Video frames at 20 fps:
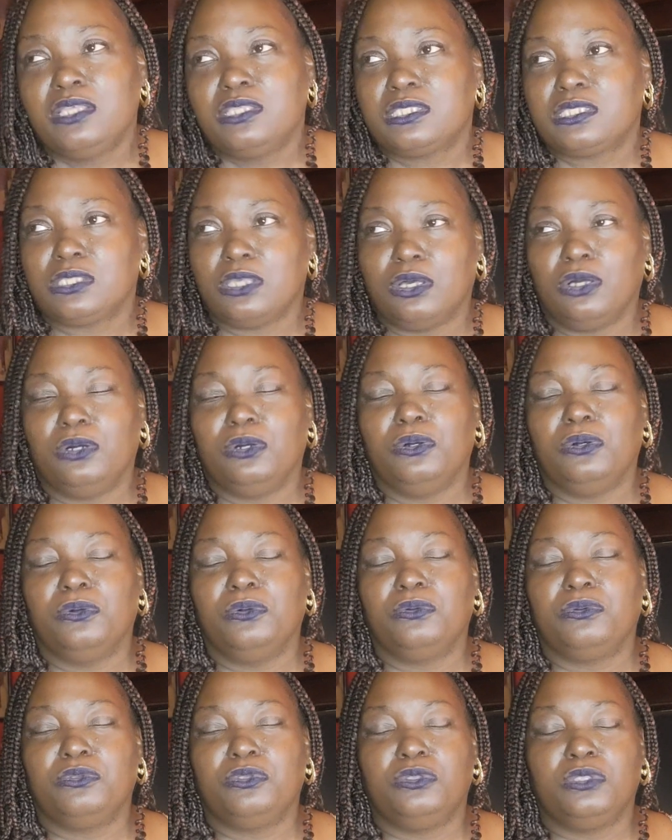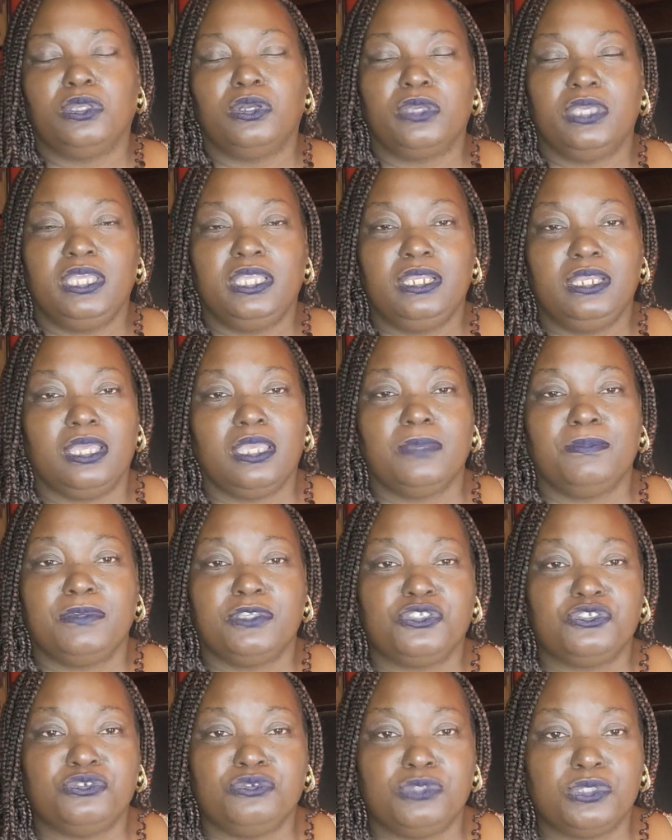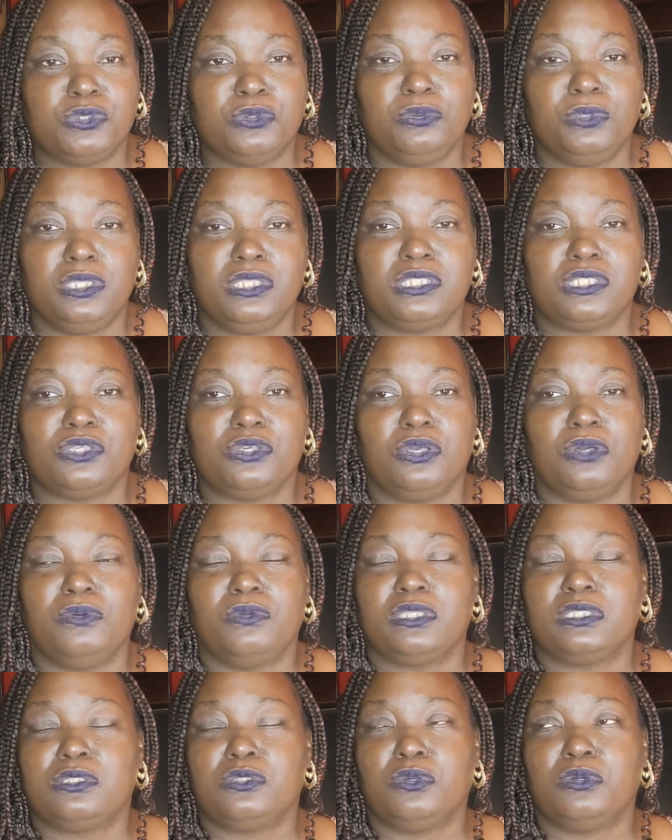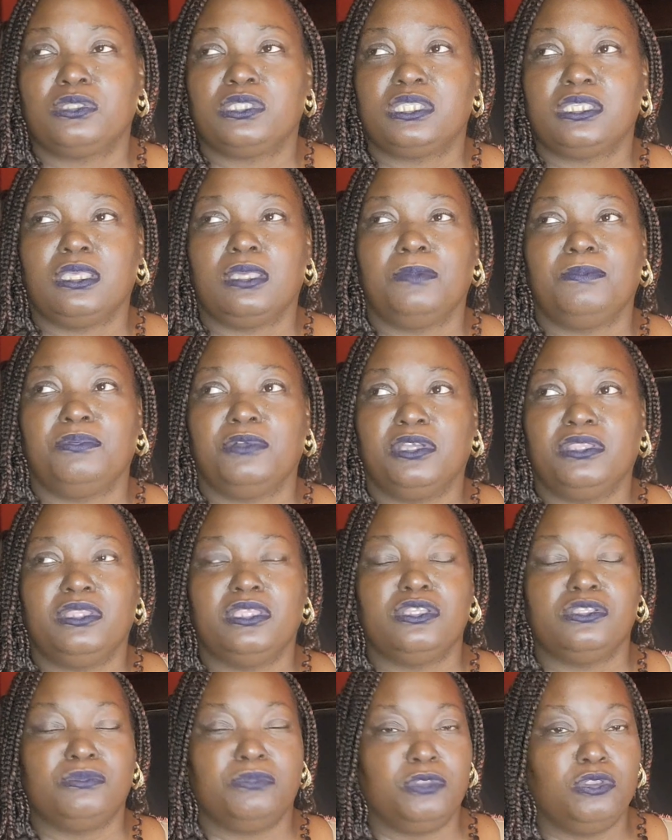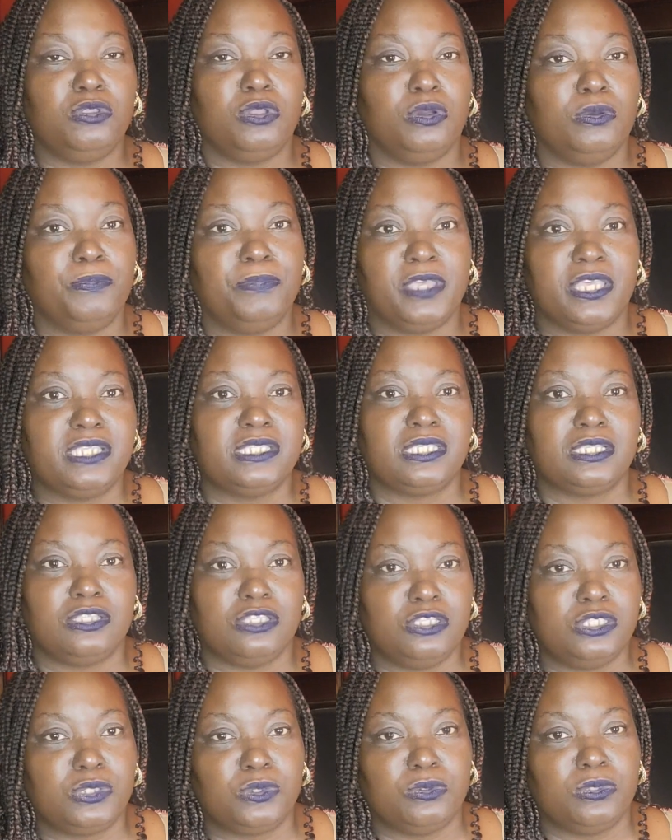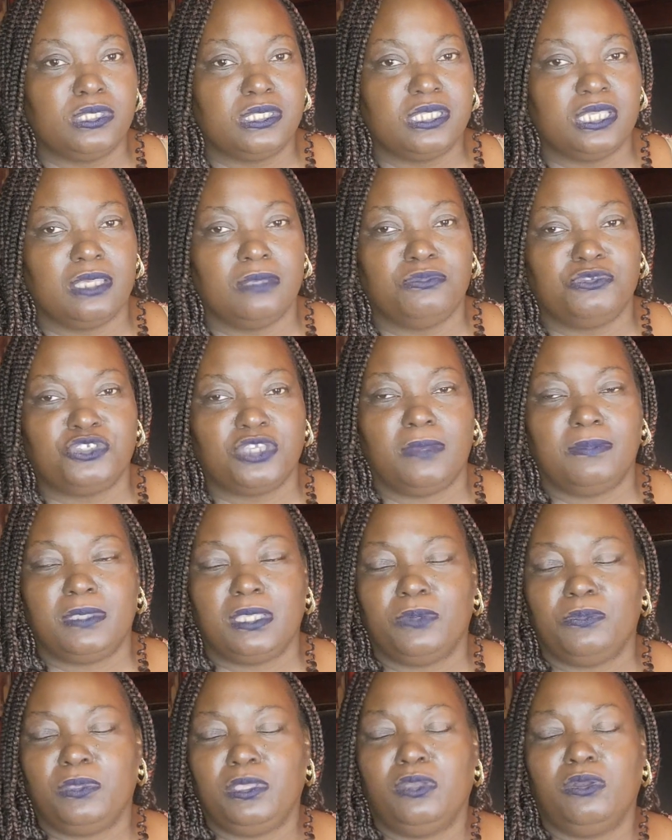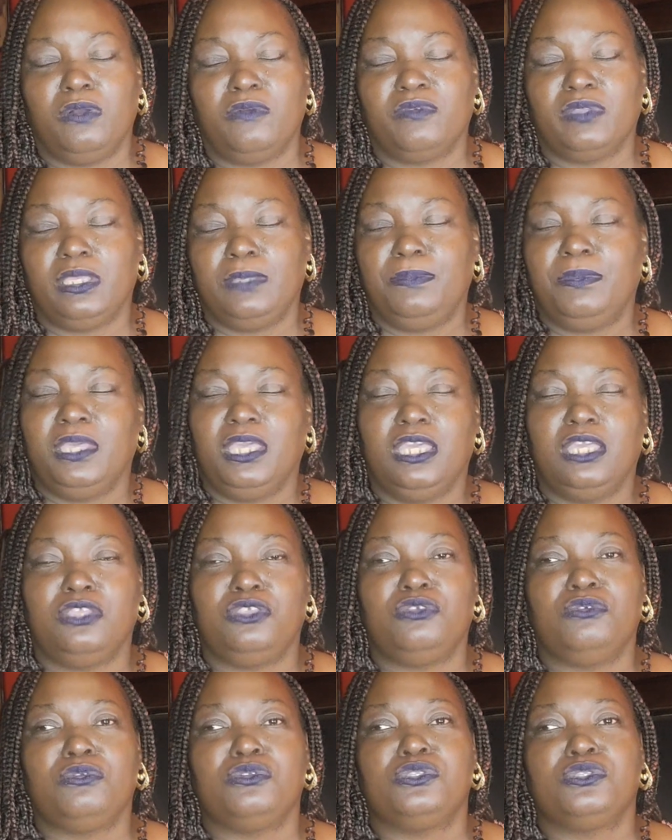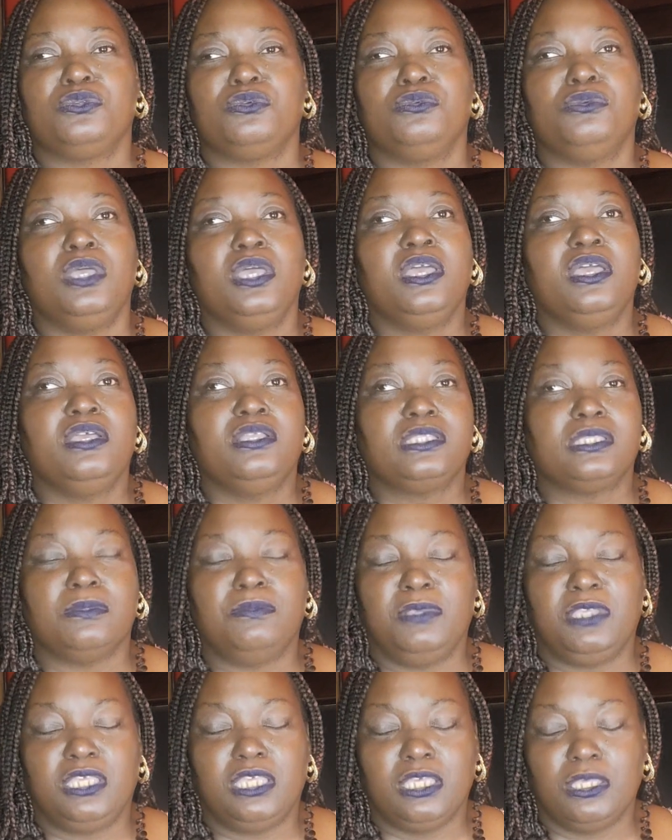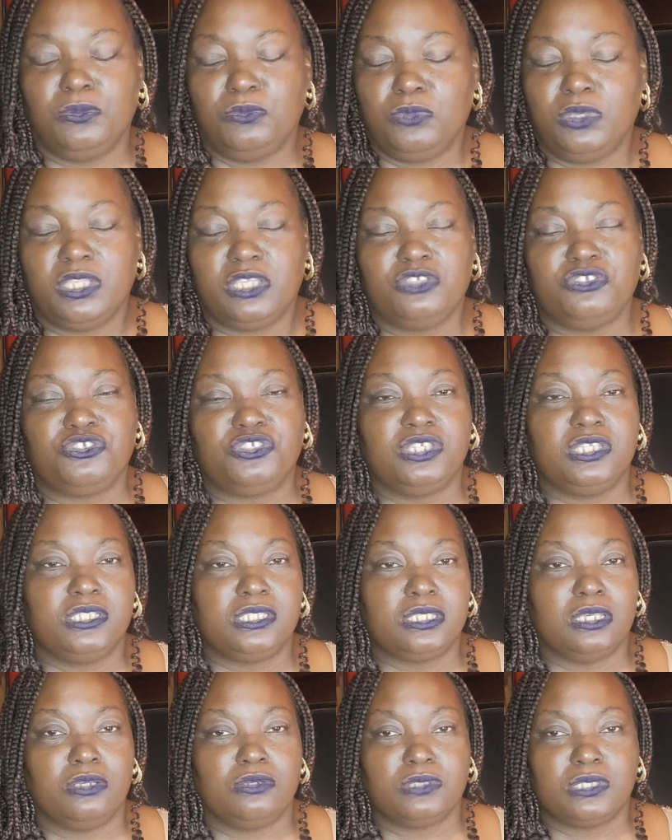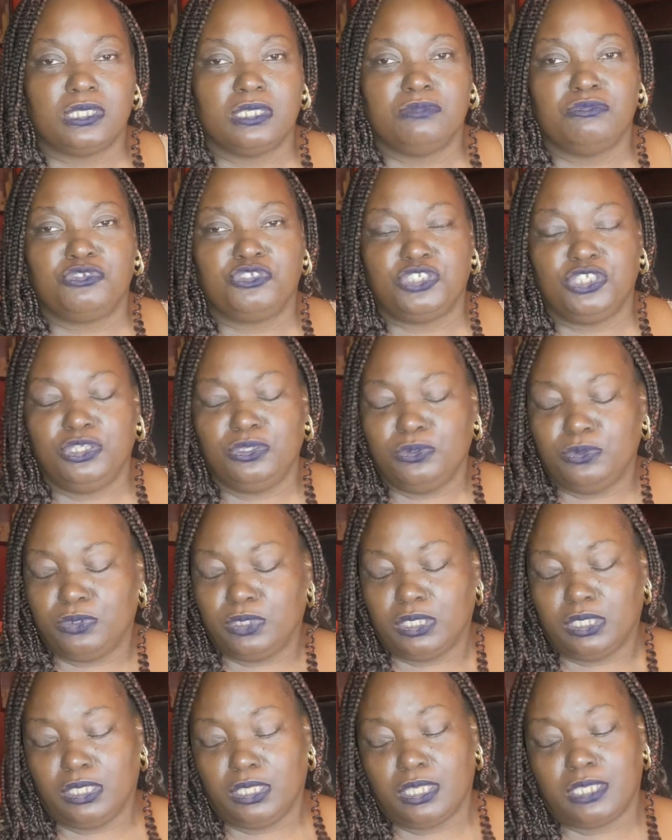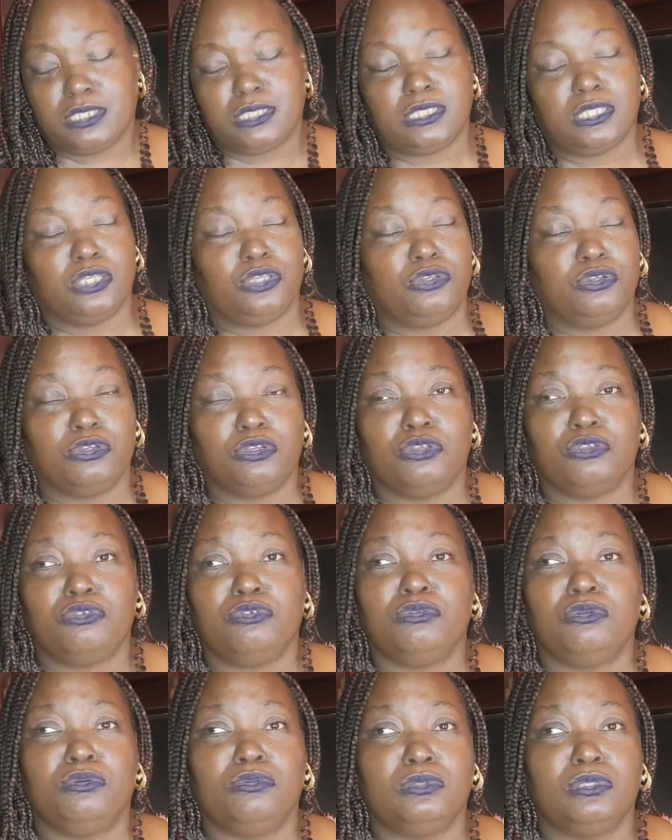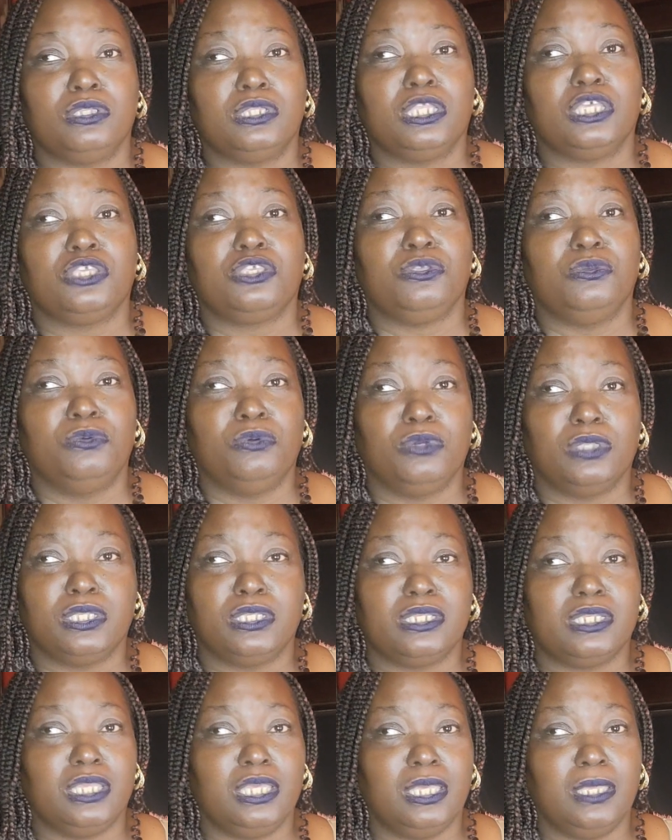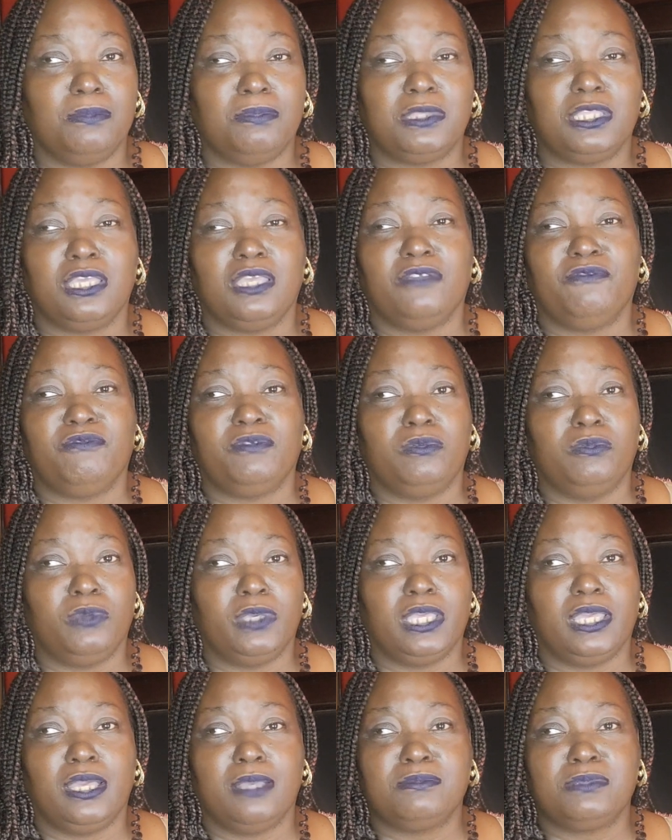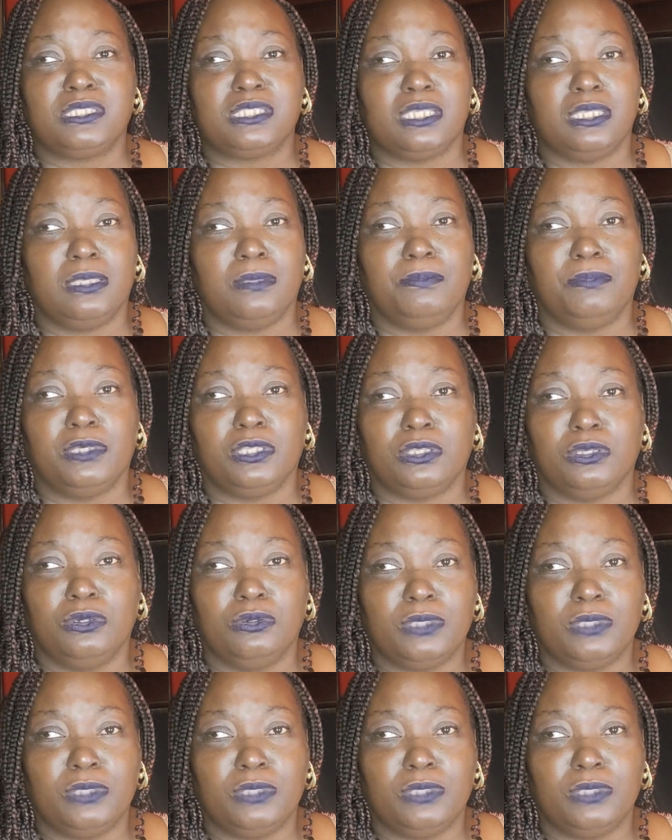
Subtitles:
So, you know, he like, but you do need to go and talk to your brother and, you know, basically do the damn job that we already paying you to do to begin with. And she tells him she on it. I said, girl, you don't look like you on a damn thing from where I'm sitting, but